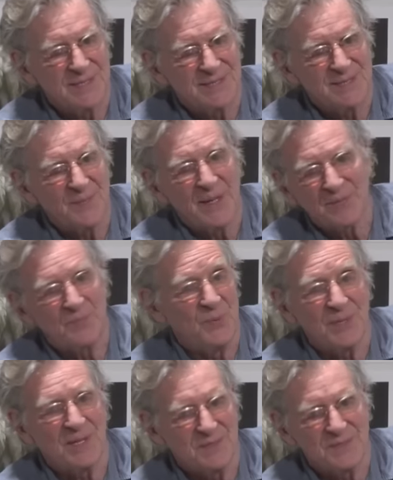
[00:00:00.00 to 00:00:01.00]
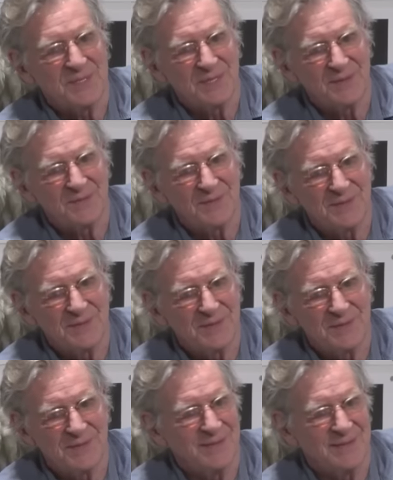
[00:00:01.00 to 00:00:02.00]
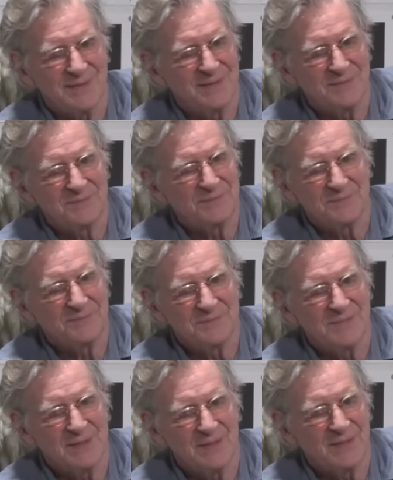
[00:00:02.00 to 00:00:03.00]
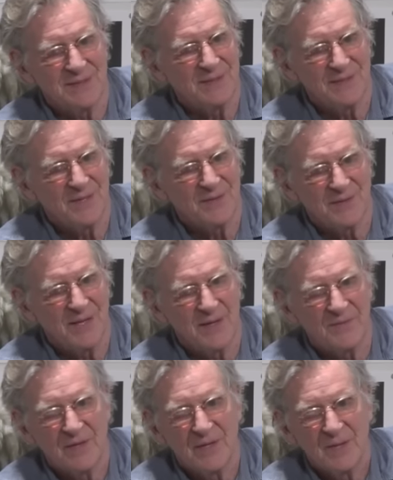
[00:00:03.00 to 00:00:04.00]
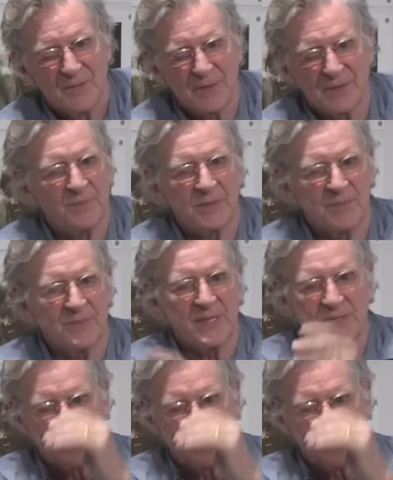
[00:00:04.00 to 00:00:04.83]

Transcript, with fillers: about Buddha himself in another life. But the best